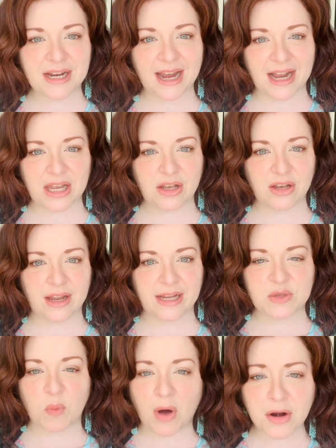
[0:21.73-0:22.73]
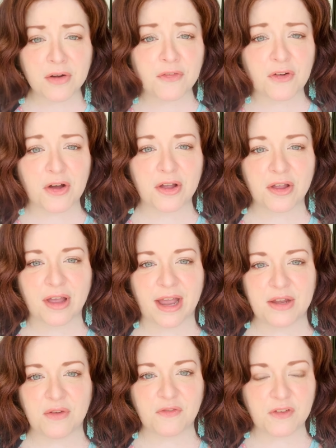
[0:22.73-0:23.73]
and it's wonderful
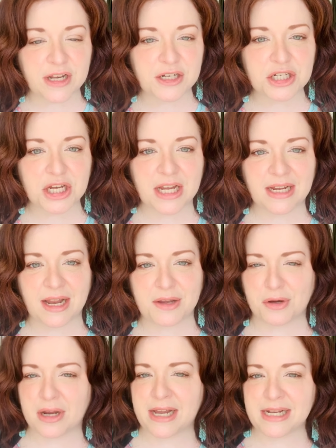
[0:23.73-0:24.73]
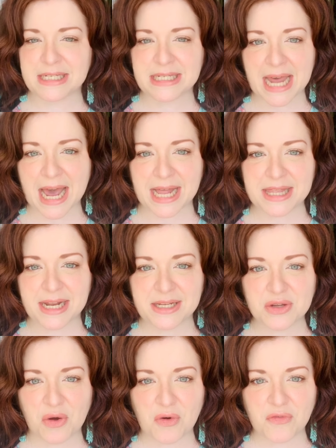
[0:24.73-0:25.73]
and you finish it and you're kind of sad that it's
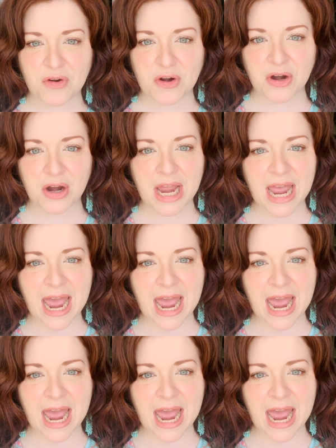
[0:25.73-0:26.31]
over